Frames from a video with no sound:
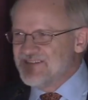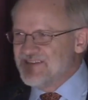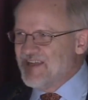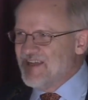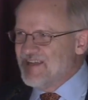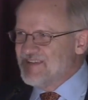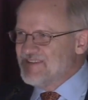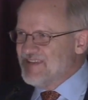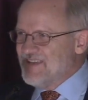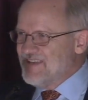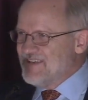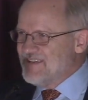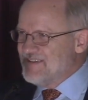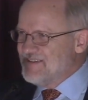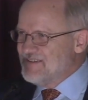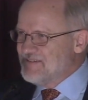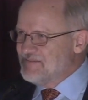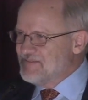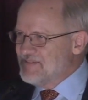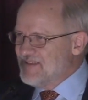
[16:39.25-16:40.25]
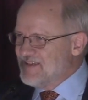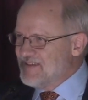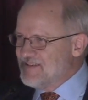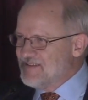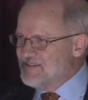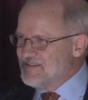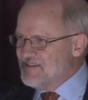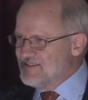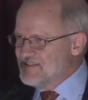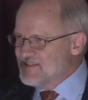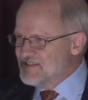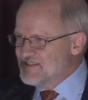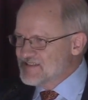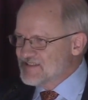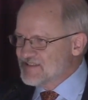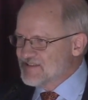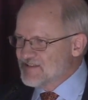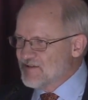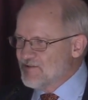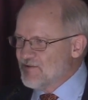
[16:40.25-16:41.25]
and they they they
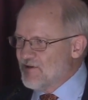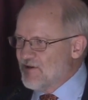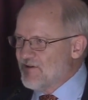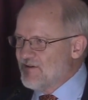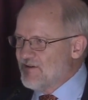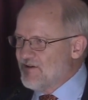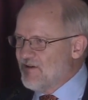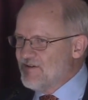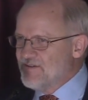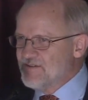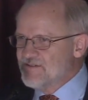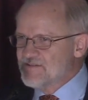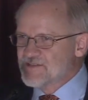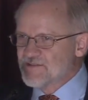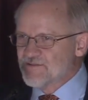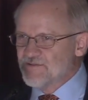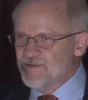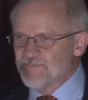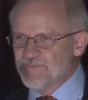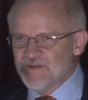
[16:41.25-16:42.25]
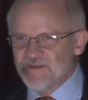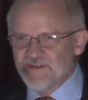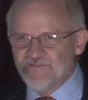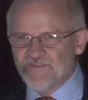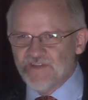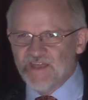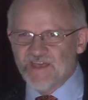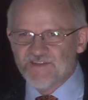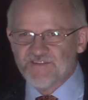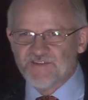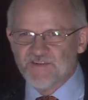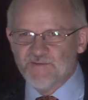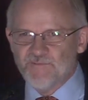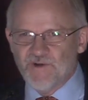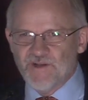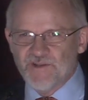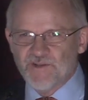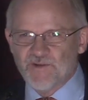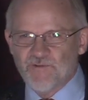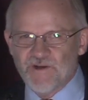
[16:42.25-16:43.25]
just go on, their script and if you ask them
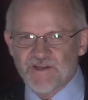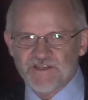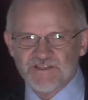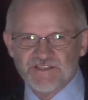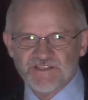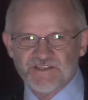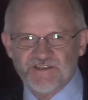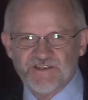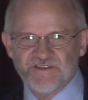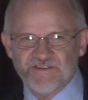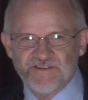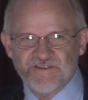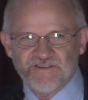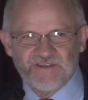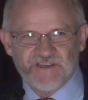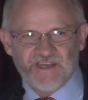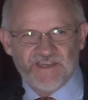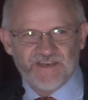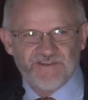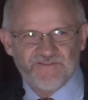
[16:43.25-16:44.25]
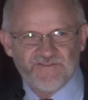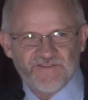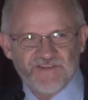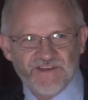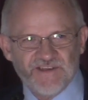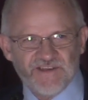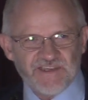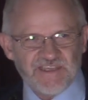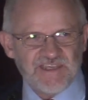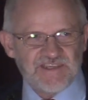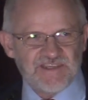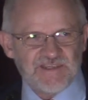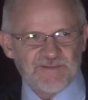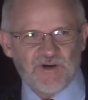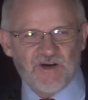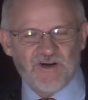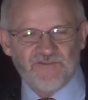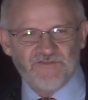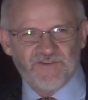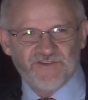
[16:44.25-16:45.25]
one question and you kind of get them
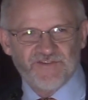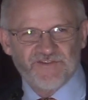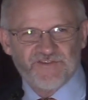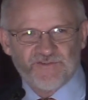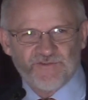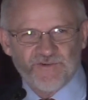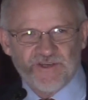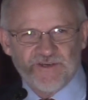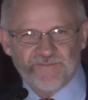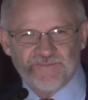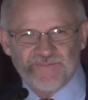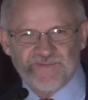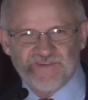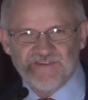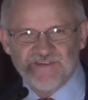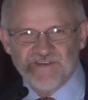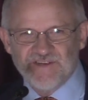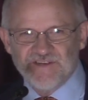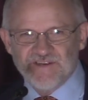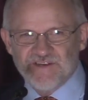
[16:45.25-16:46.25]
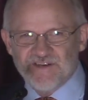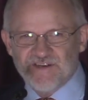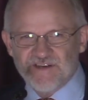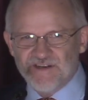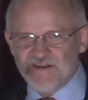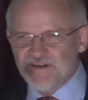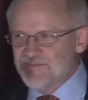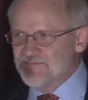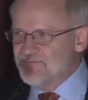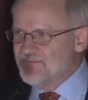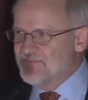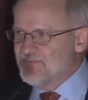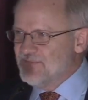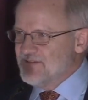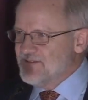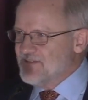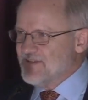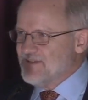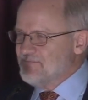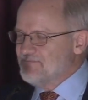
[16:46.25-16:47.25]
off their script um,
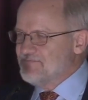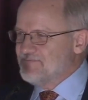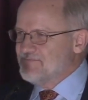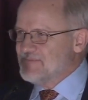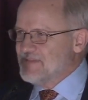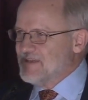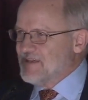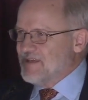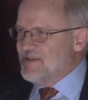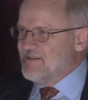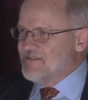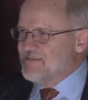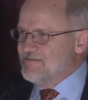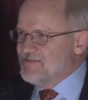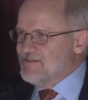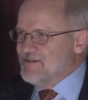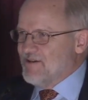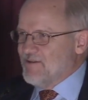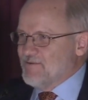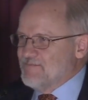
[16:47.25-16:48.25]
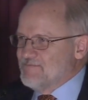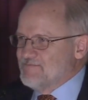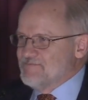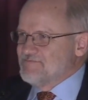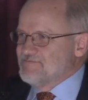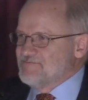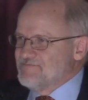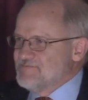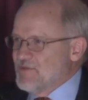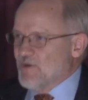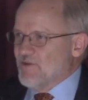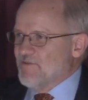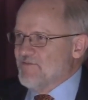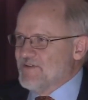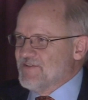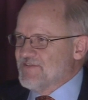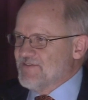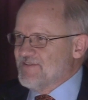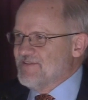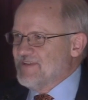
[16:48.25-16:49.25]
they they get you know
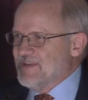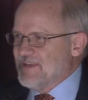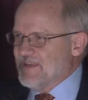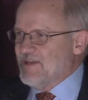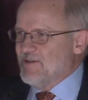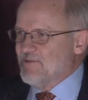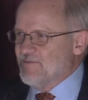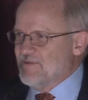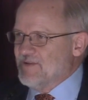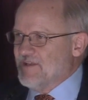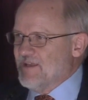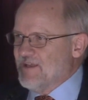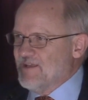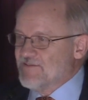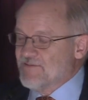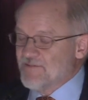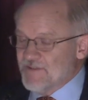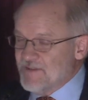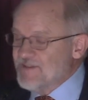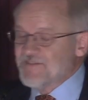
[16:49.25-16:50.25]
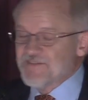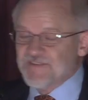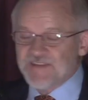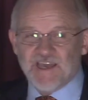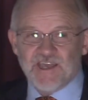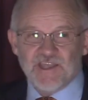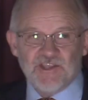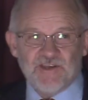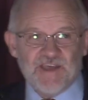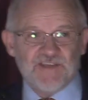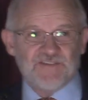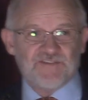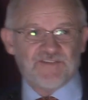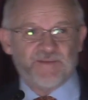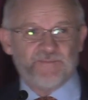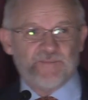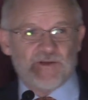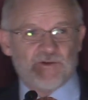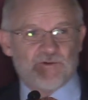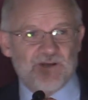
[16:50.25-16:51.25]
nervous and they can't really answer this guy you ask
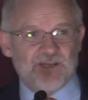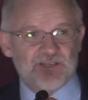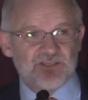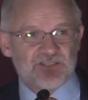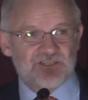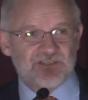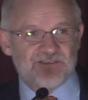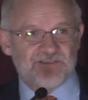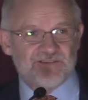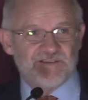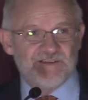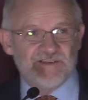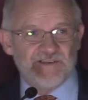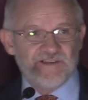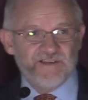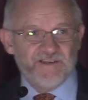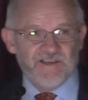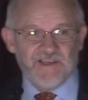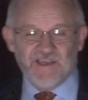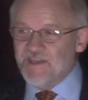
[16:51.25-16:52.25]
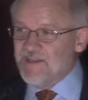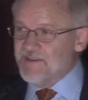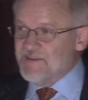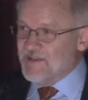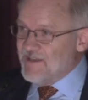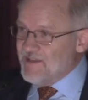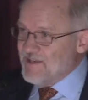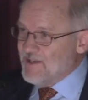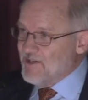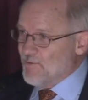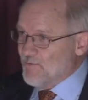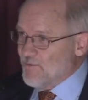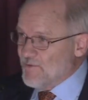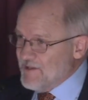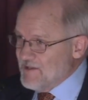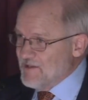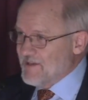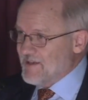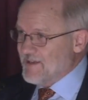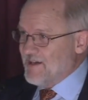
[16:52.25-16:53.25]
him a question and then he
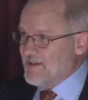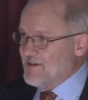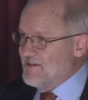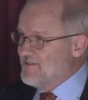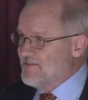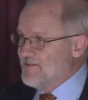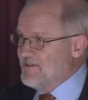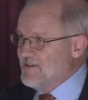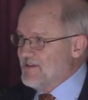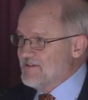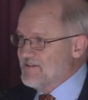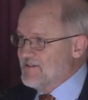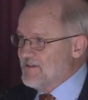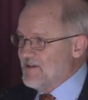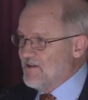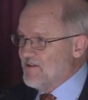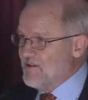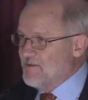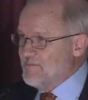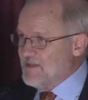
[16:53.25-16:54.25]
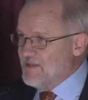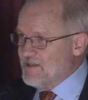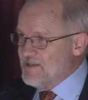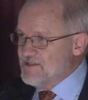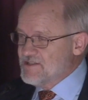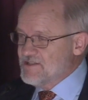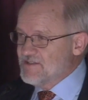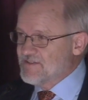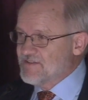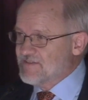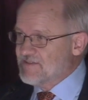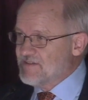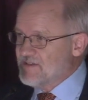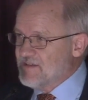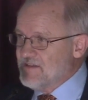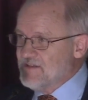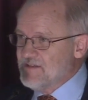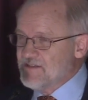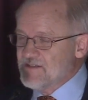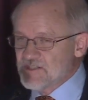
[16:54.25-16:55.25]
really got into detail. I mean, he just
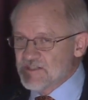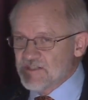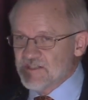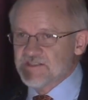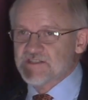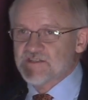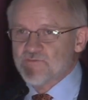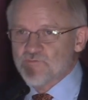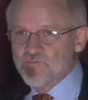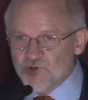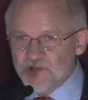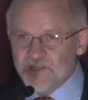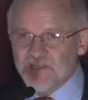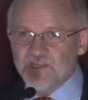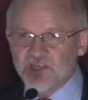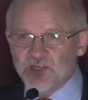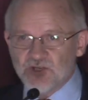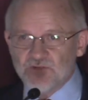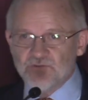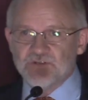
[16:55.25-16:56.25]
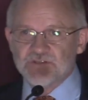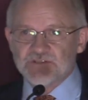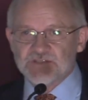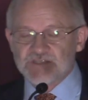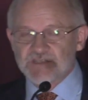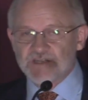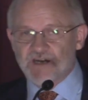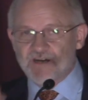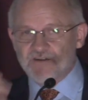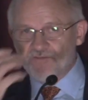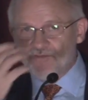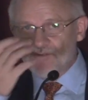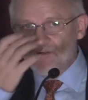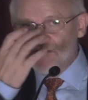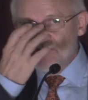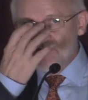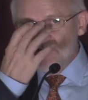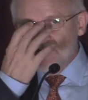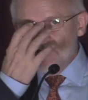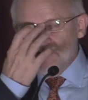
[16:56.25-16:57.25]
he just really knew his stuff.
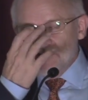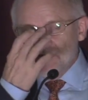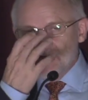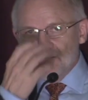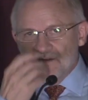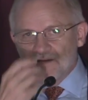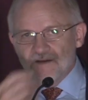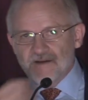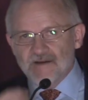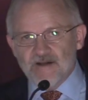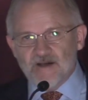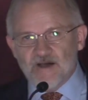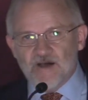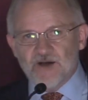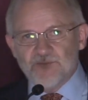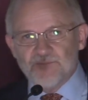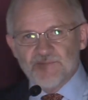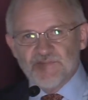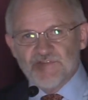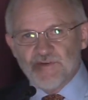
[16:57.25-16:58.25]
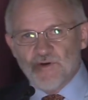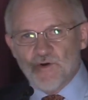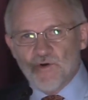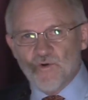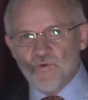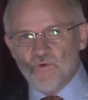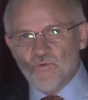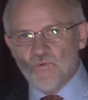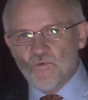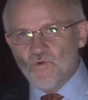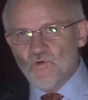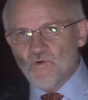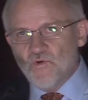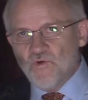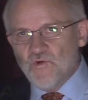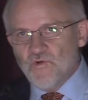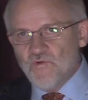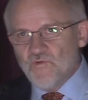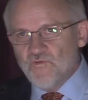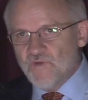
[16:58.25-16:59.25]
Um, so
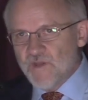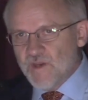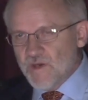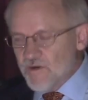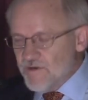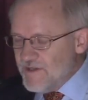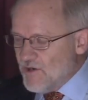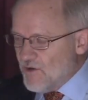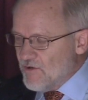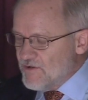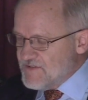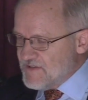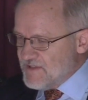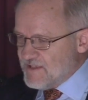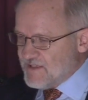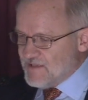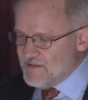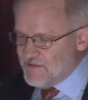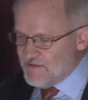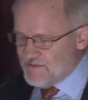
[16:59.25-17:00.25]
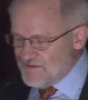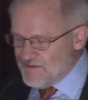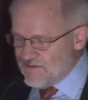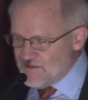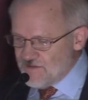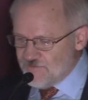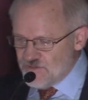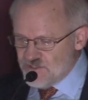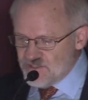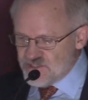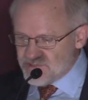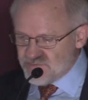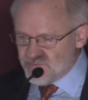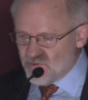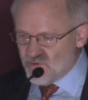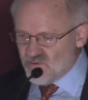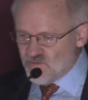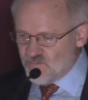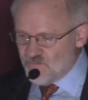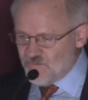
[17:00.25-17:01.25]
very articulate
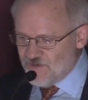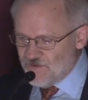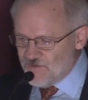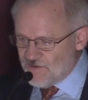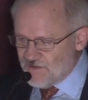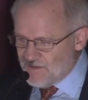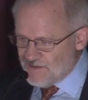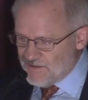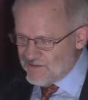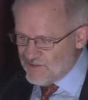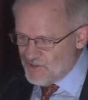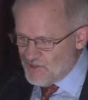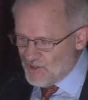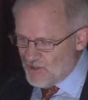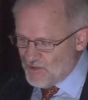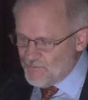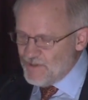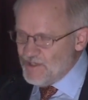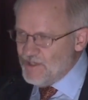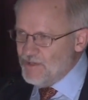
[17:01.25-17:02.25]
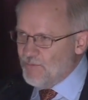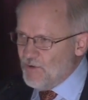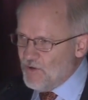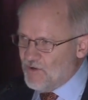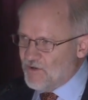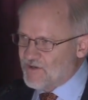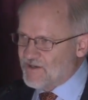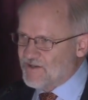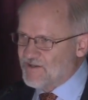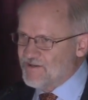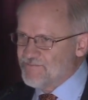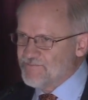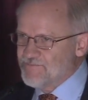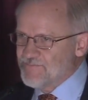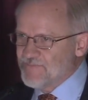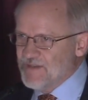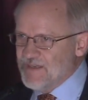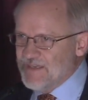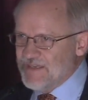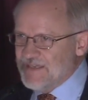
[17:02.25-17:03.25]
individual, but in the Dome of the Book,
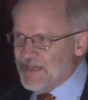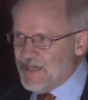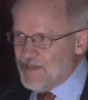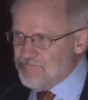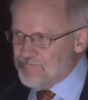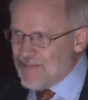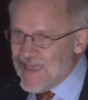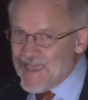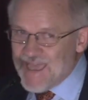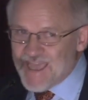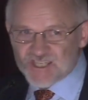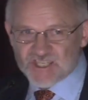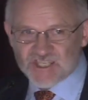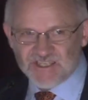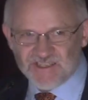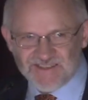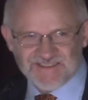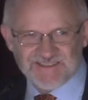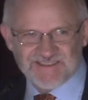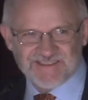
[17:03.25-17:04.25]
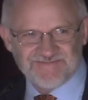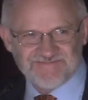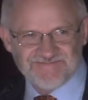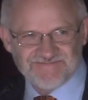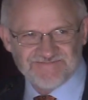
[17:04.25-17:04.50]
he got passionate,